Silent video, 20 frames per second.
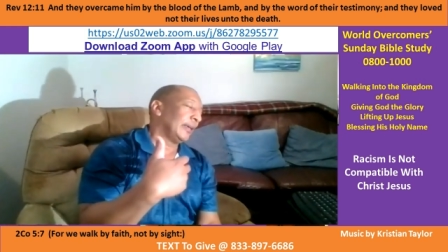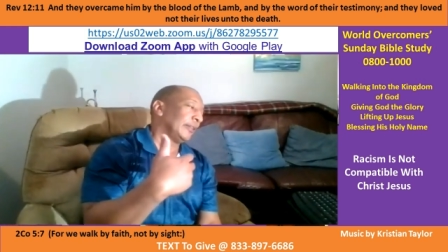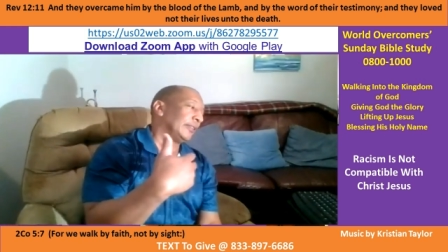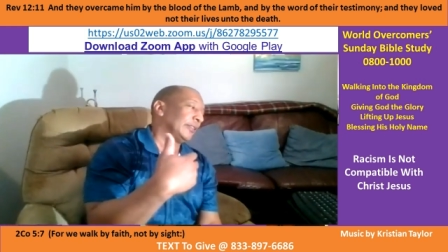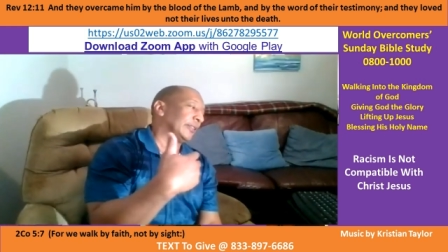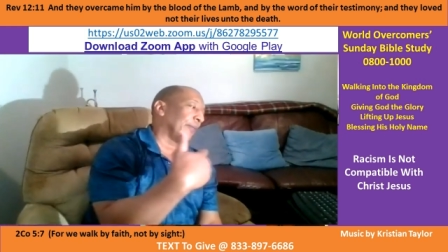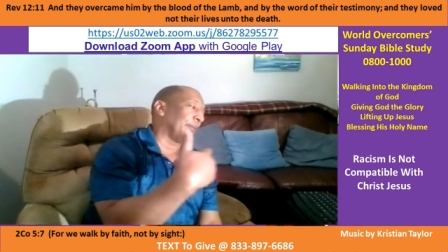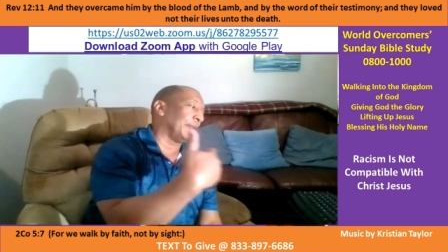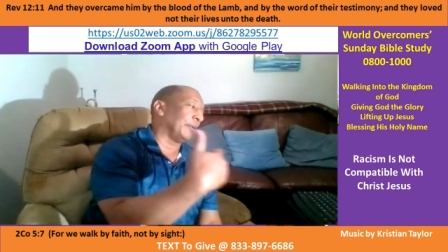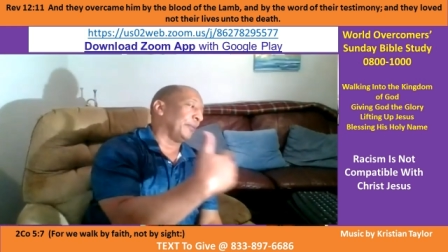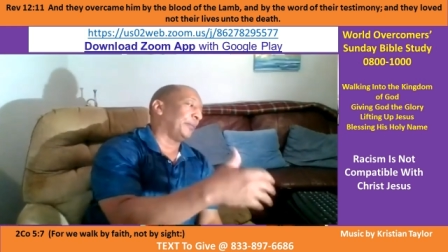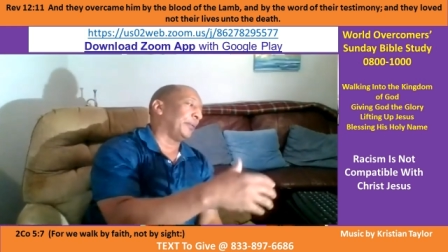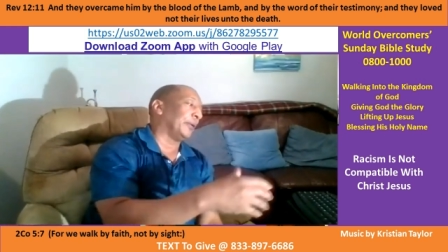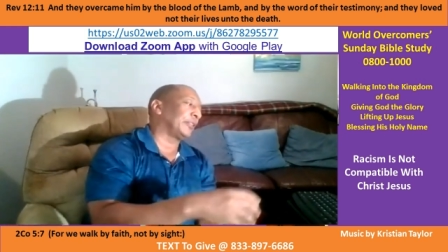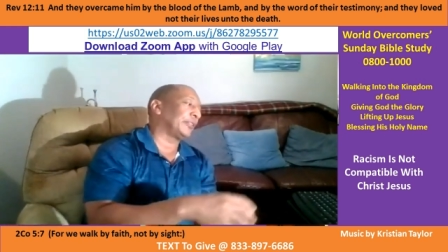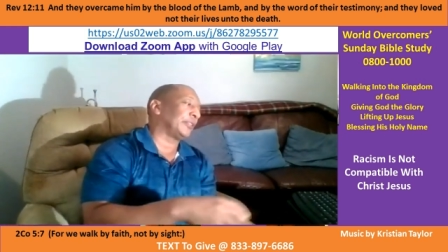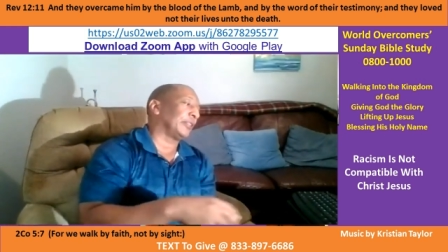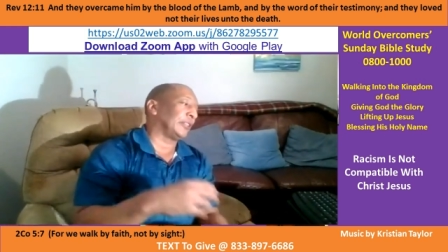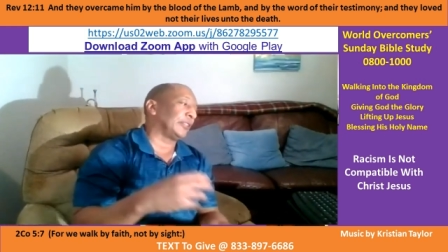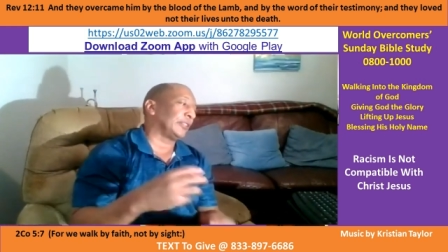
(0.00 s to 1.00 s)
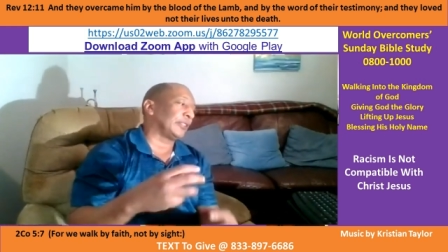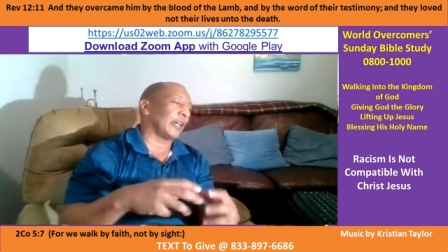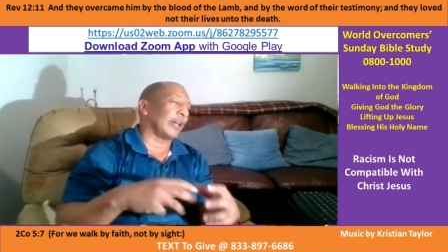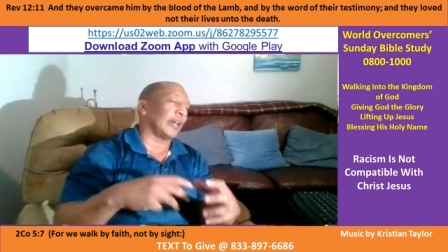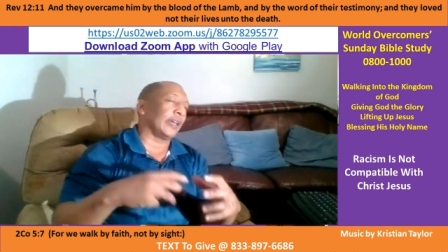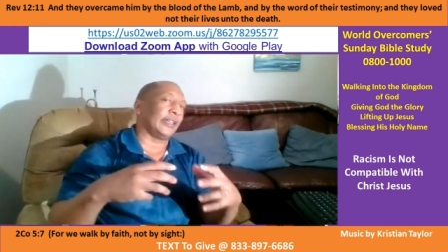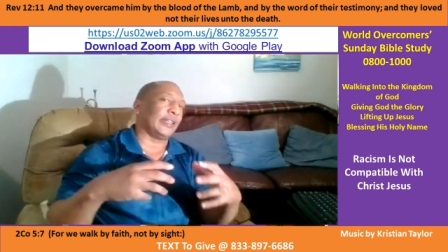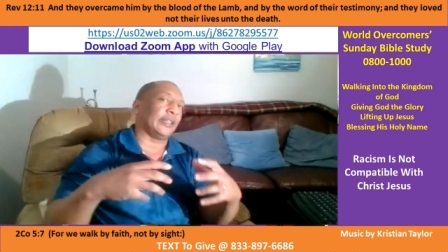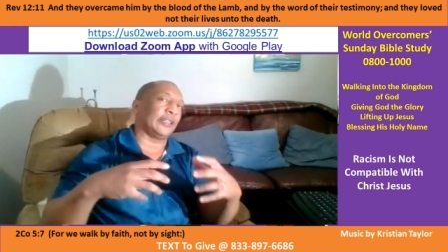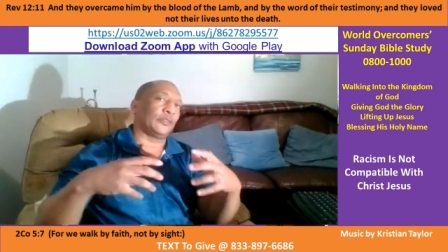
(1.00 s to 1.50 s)
some of the books that
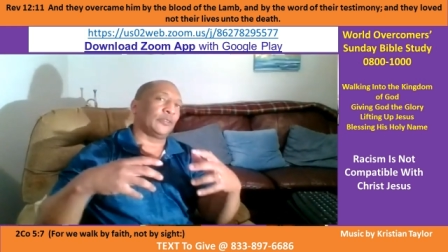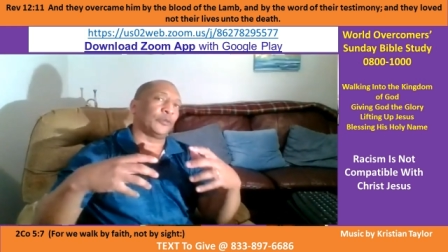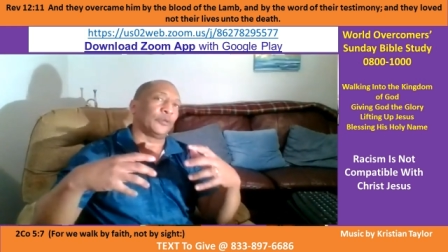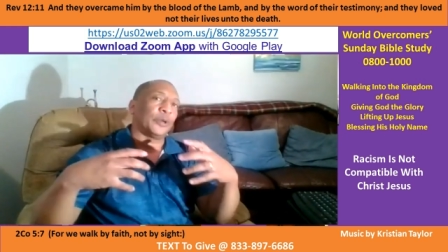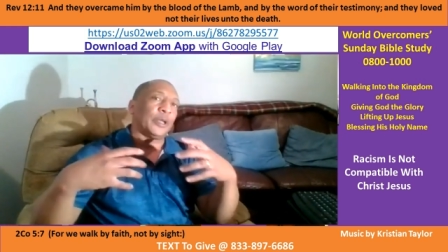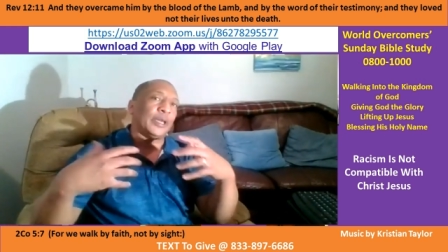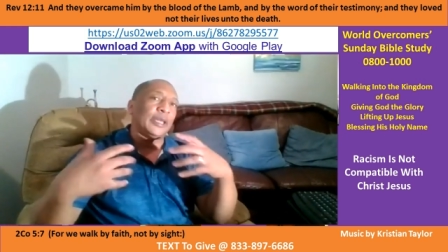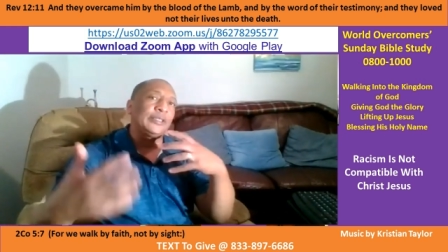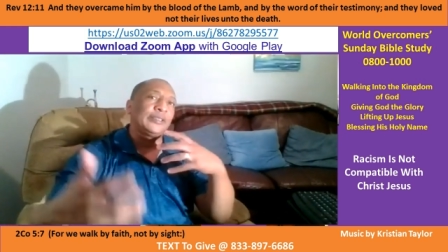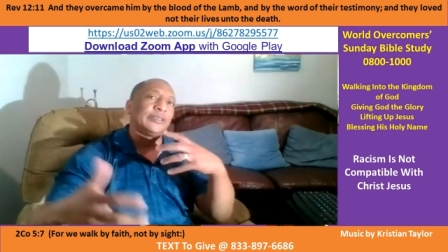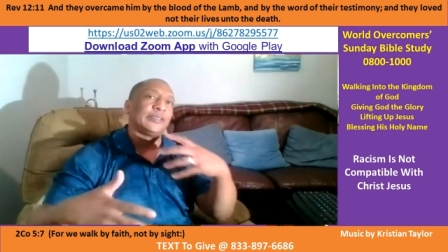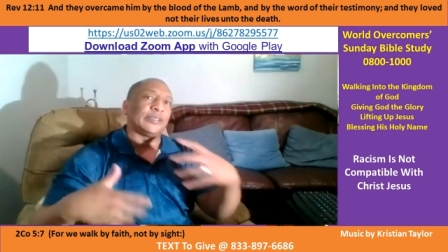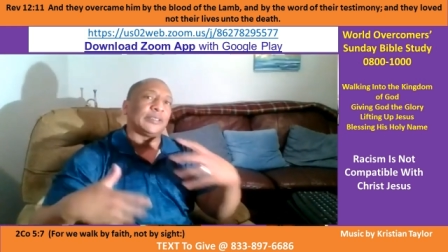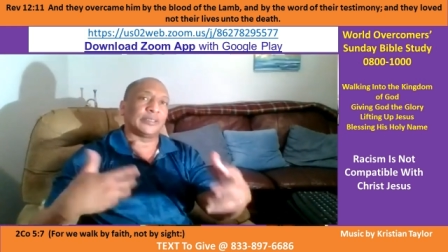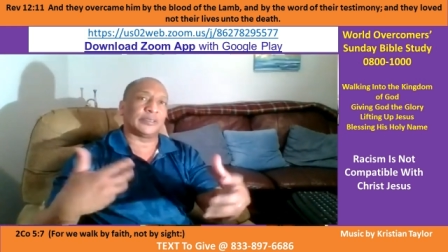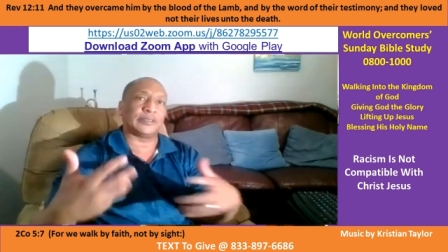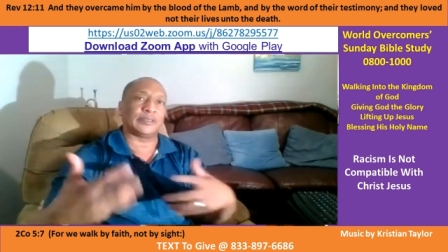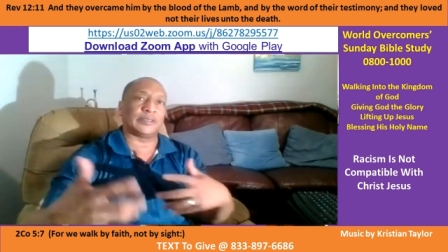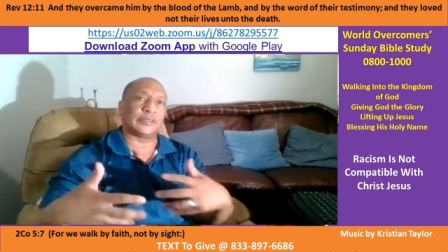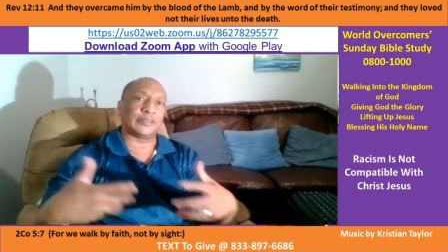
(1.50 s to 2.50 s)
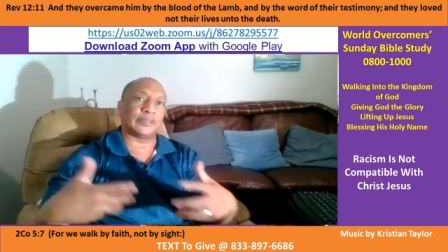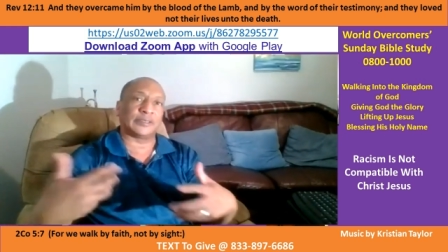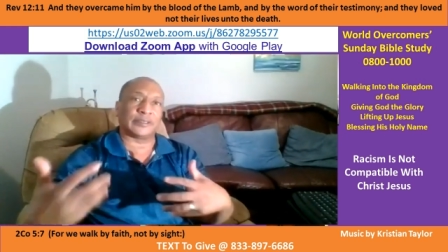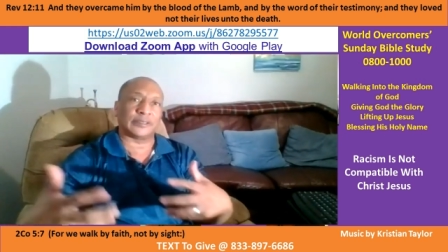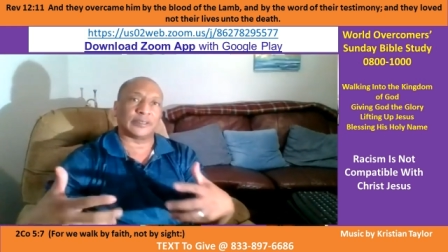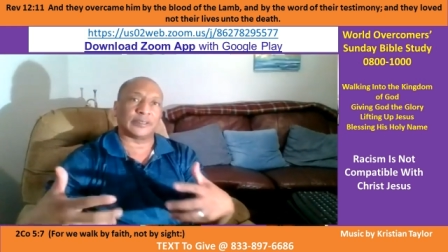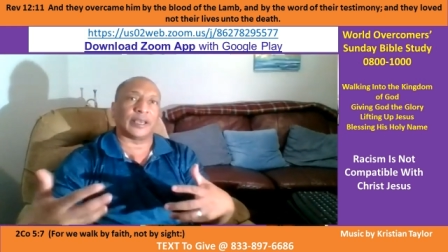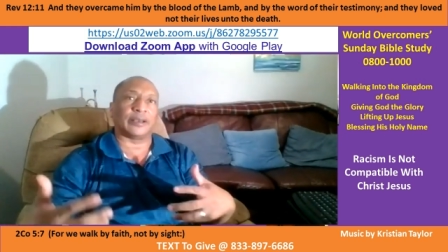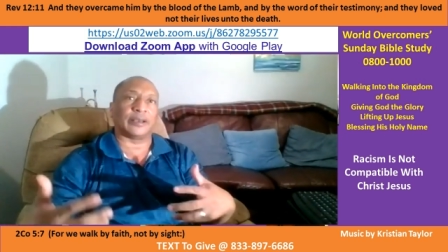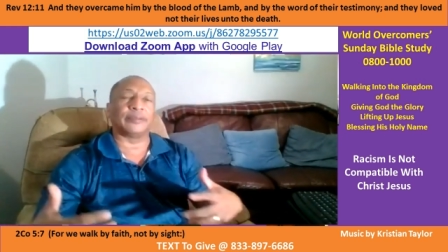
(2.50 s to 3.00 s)
started this racist
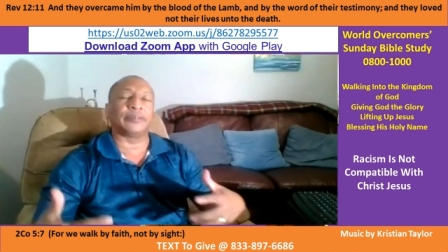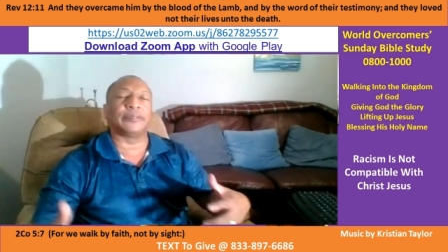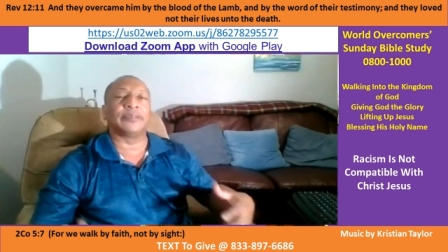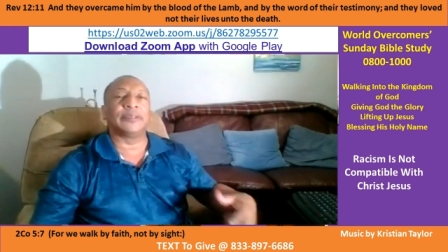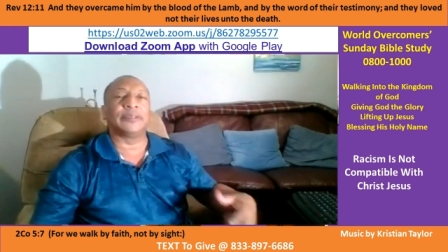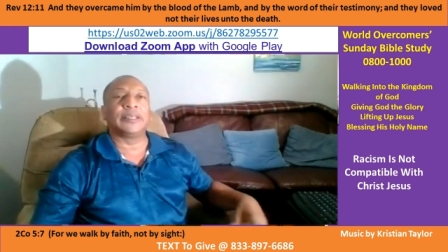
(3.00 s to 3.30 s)
stuff